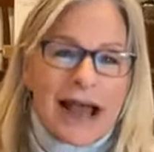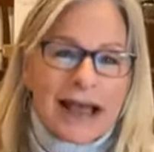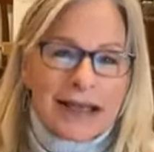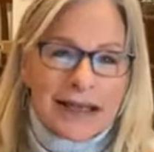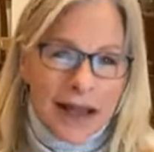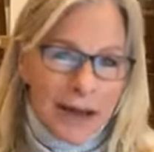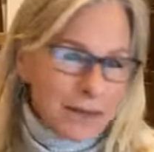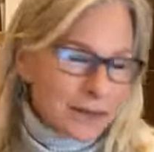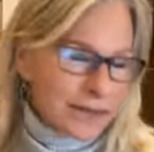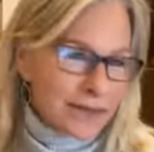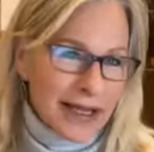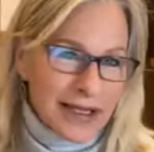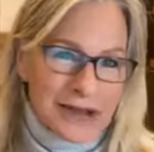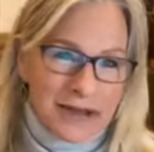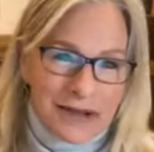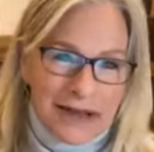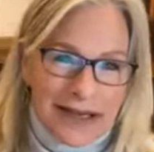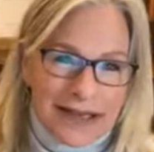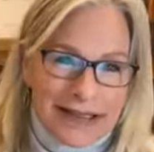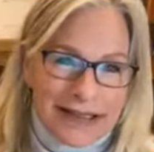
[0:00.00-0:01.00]
Yep,
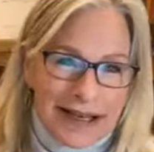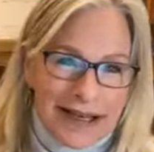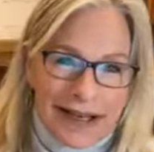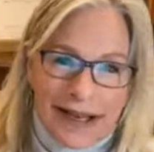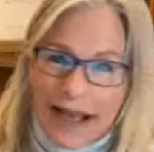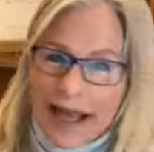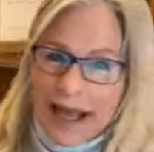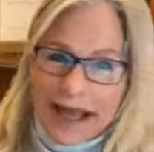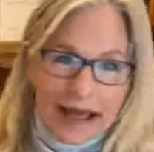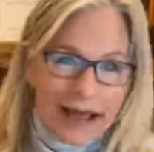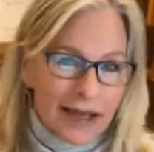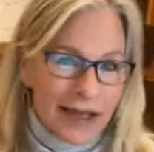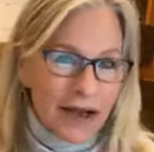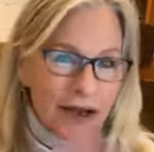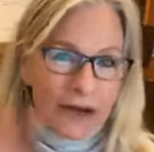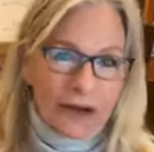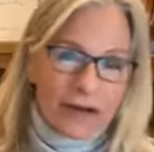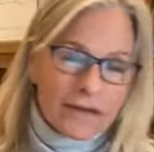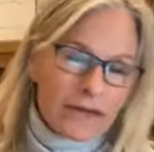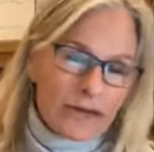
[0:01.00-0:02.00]
that's what I said. Any
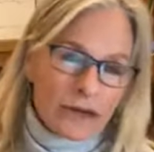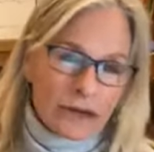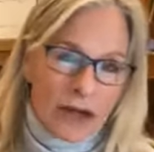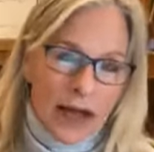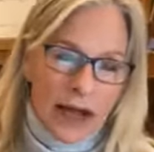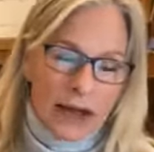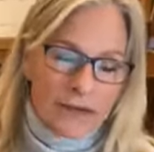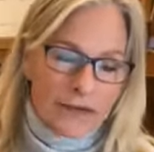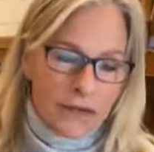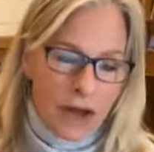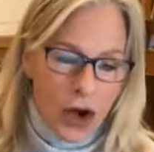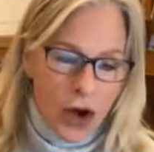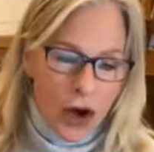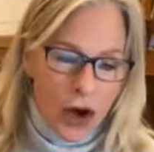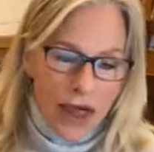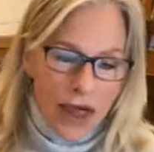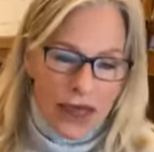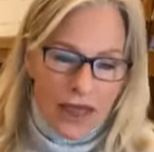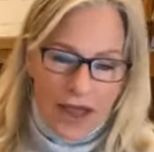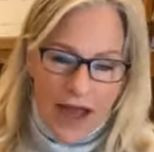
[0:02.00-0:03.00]
area of your life
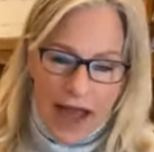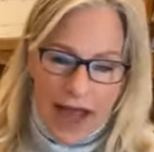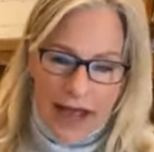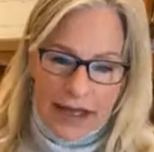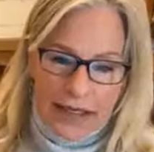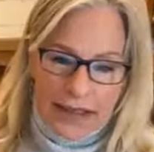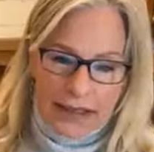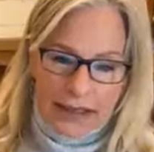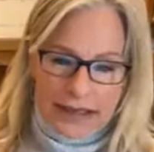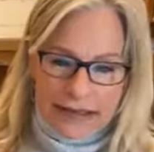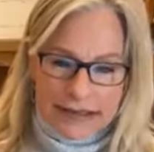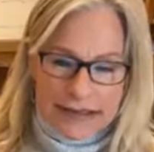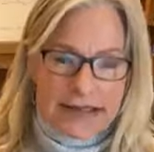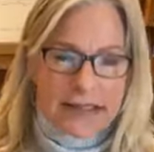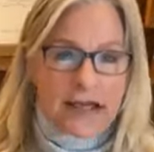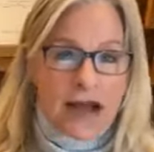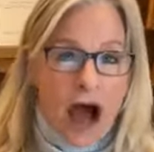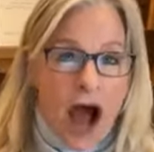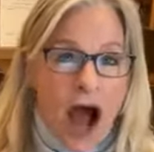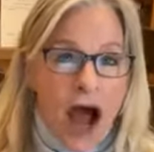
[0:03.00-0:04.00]
that is
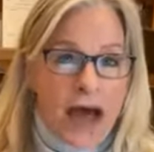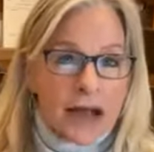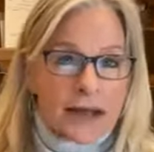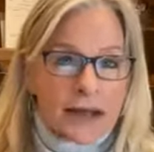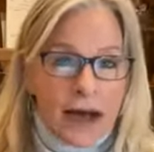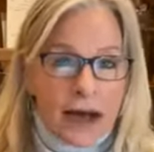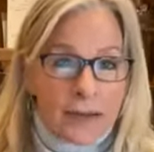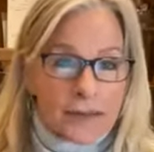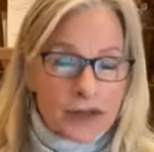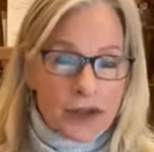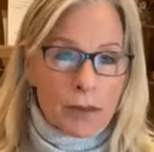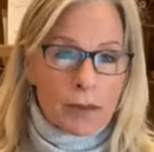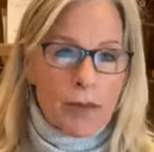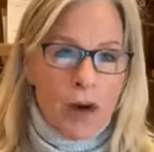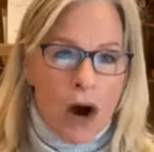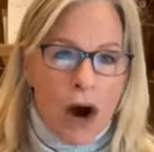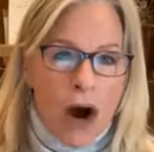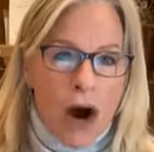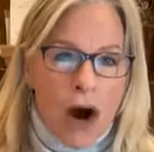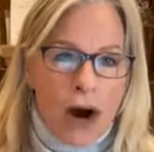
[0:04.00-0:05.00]
not up to
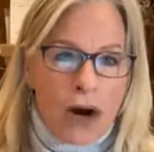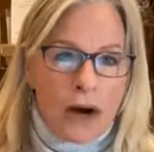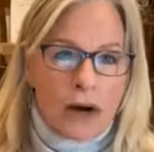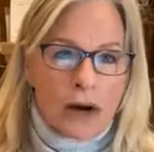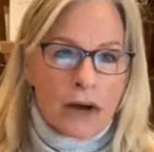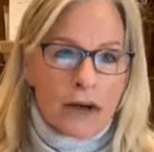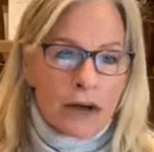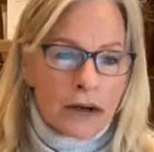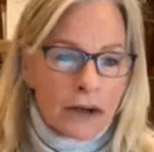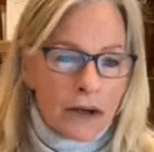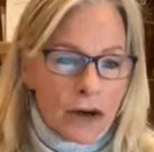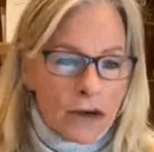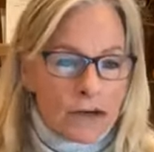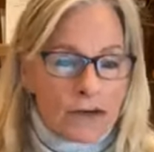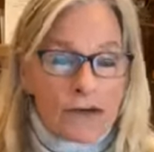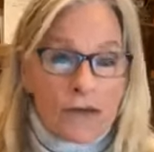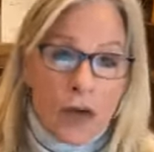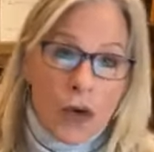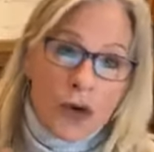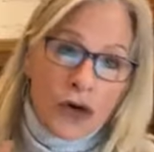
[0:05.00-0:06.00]
par
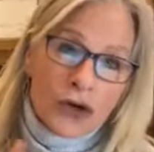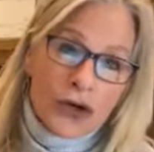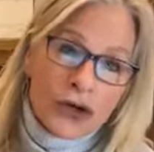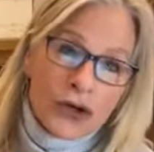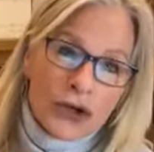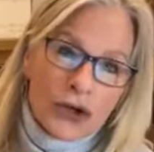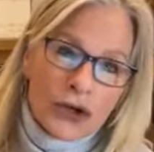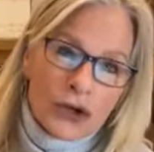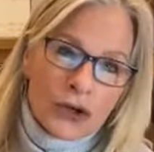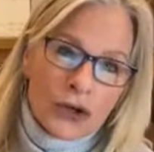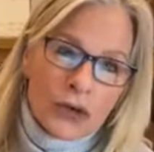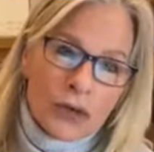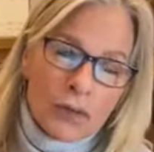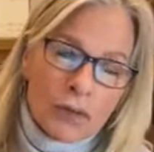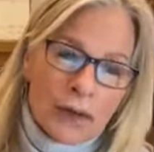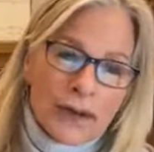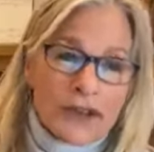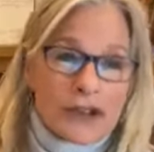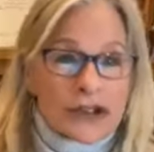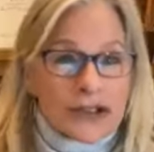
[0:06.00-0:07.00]
for you,
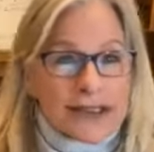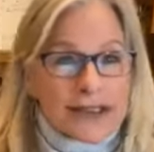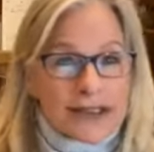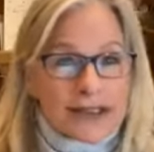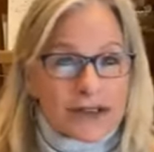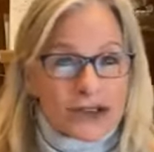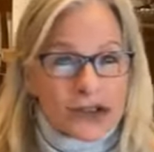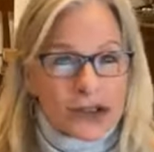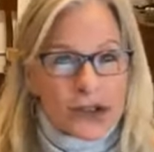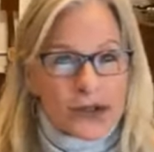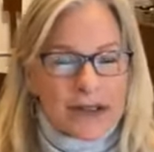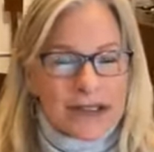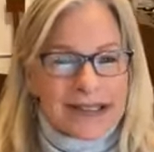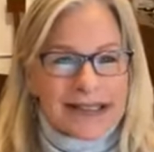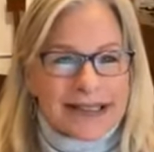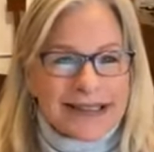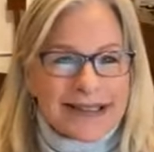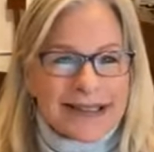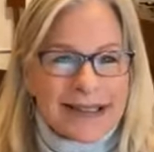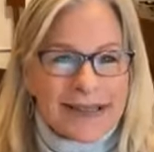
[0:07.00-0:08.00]
but you're still choosing
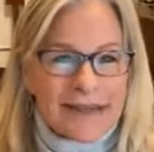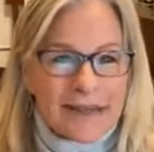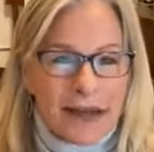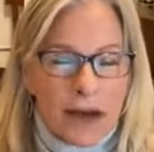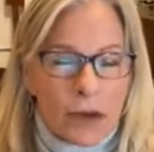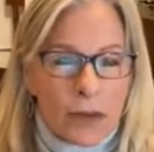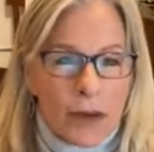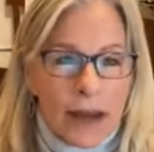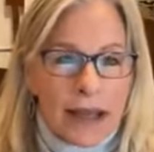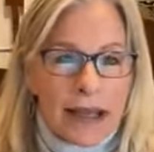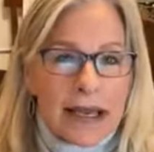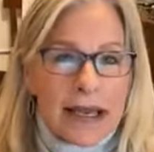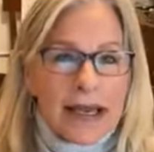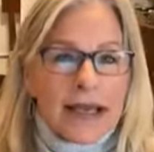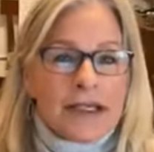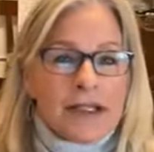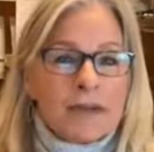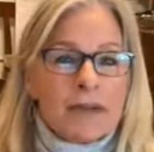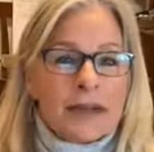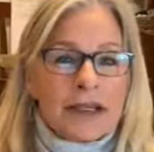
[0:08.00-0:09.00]
to live that way
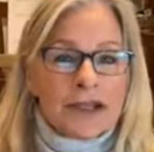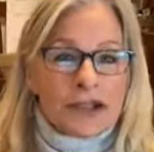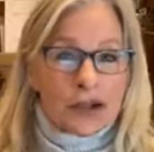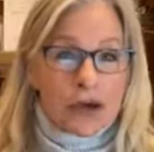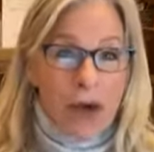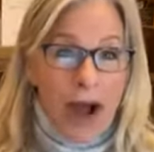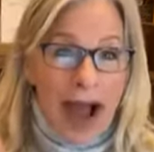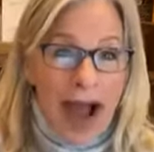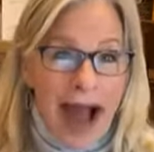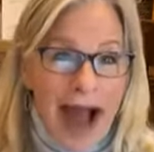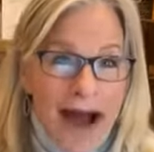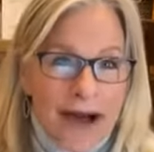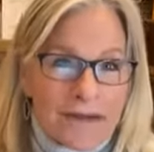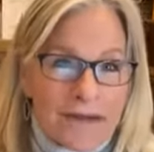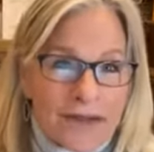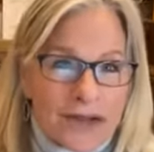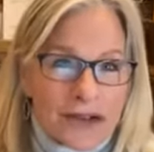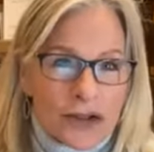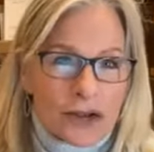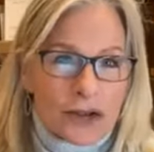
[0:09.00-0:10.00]
is because you
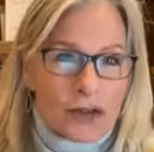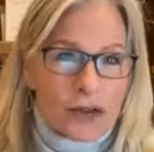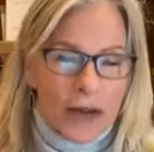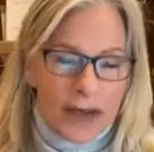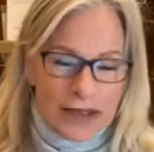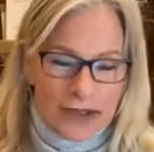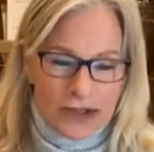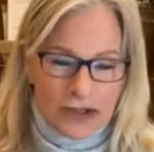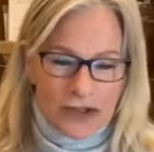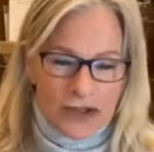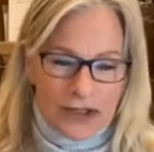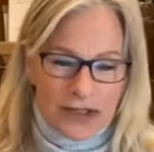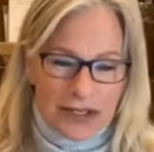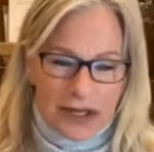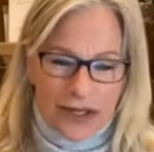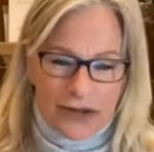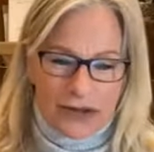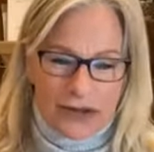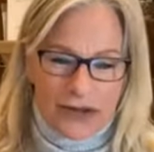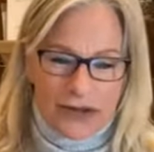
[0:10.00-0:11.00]
haven't raised your
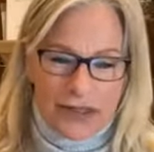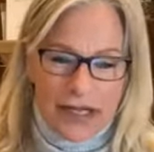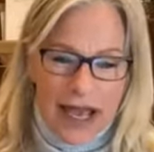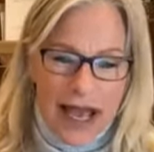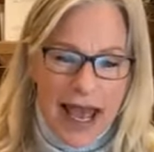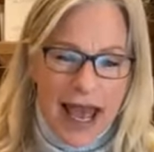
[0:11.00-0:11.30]
standards.